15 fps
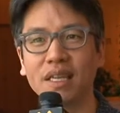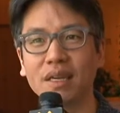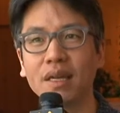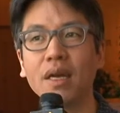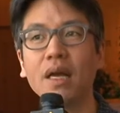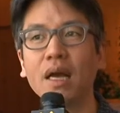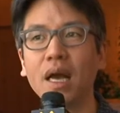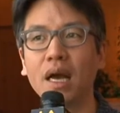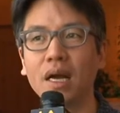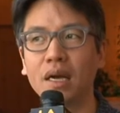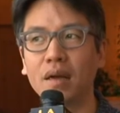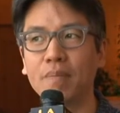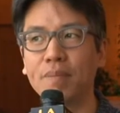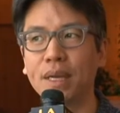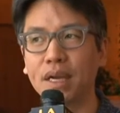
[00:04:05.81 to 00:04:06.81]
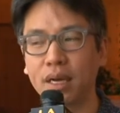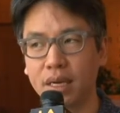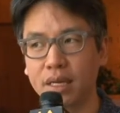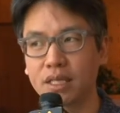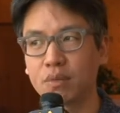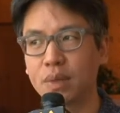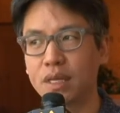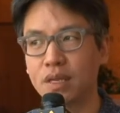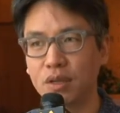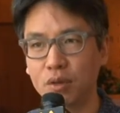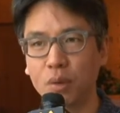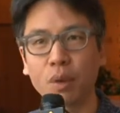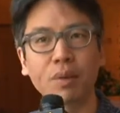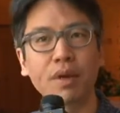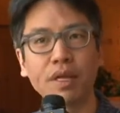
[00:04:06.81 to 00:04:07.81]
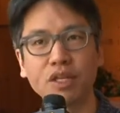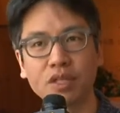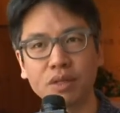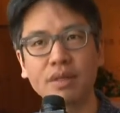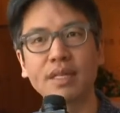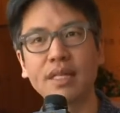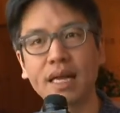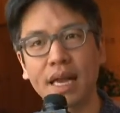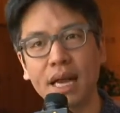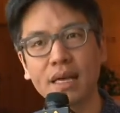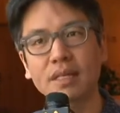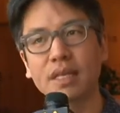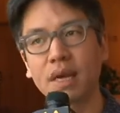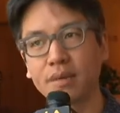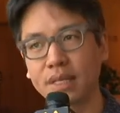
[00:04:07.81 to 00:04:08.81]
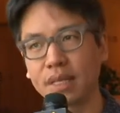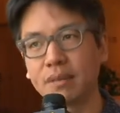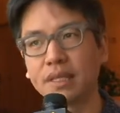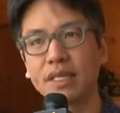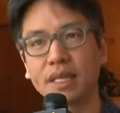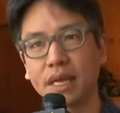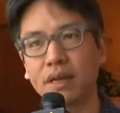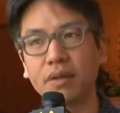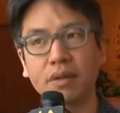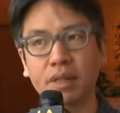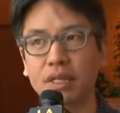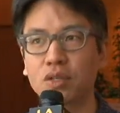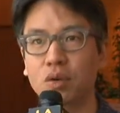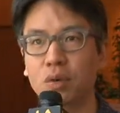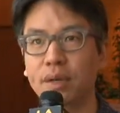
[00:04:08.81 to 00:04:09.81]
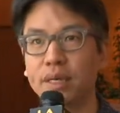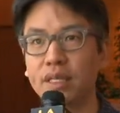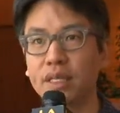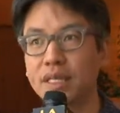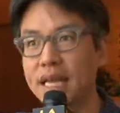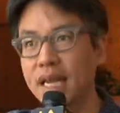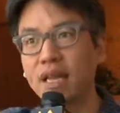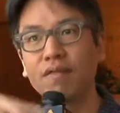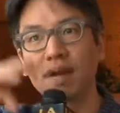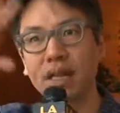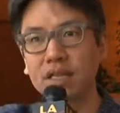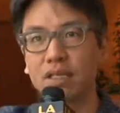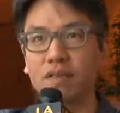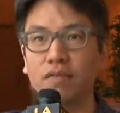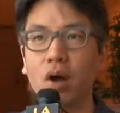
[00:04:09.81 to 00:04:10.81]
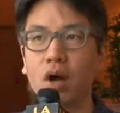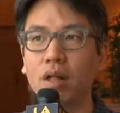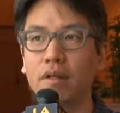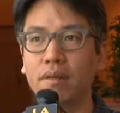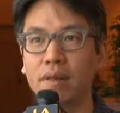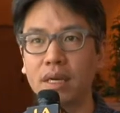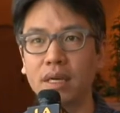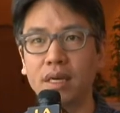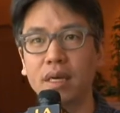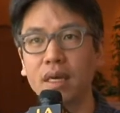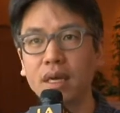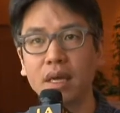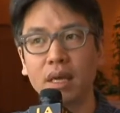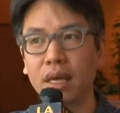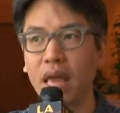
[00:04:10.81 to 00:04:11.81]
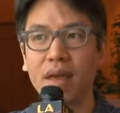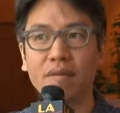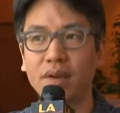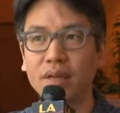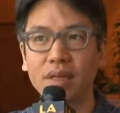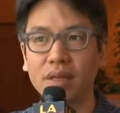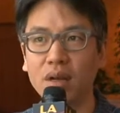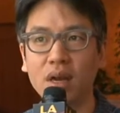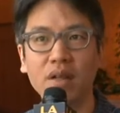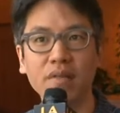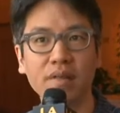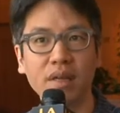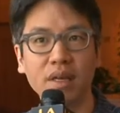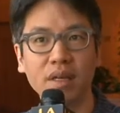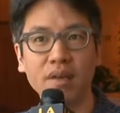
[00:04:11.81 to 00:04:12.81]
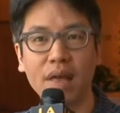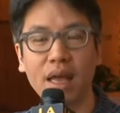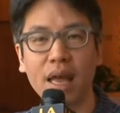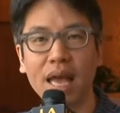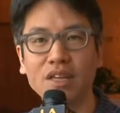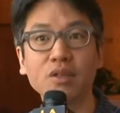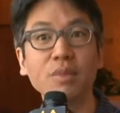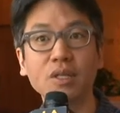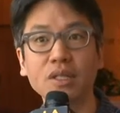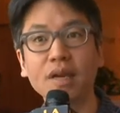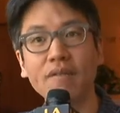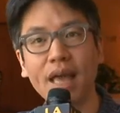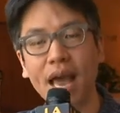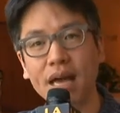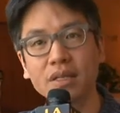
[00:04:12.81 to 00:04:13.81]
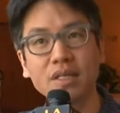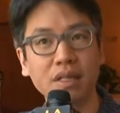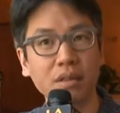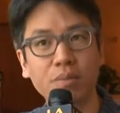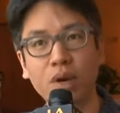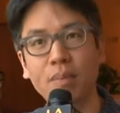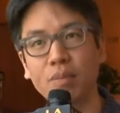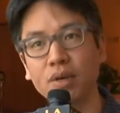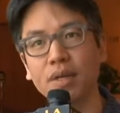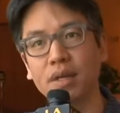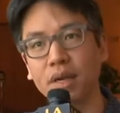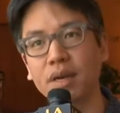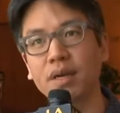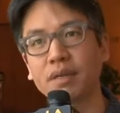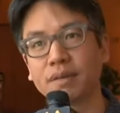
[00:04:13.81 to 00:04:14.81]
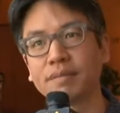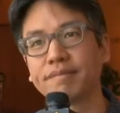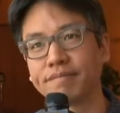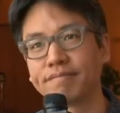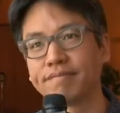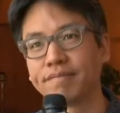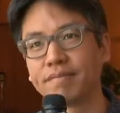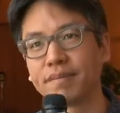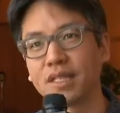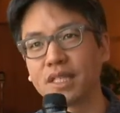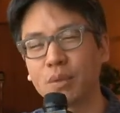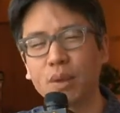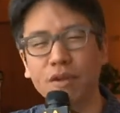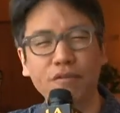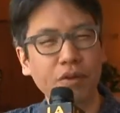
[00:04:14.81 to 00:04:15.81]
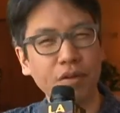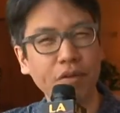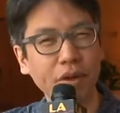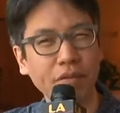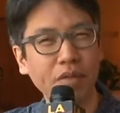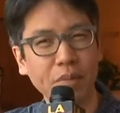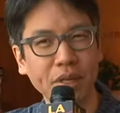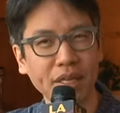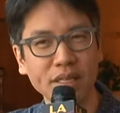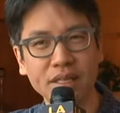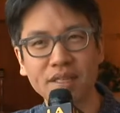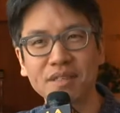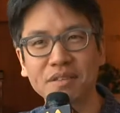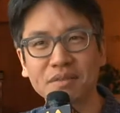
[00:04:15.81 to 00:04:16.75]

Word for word: and um, because we knew we were going to shoot in that house, I was able to tell the story to take advantage of all of the every all of the attributes of the house and the property there. So we had free run of the place.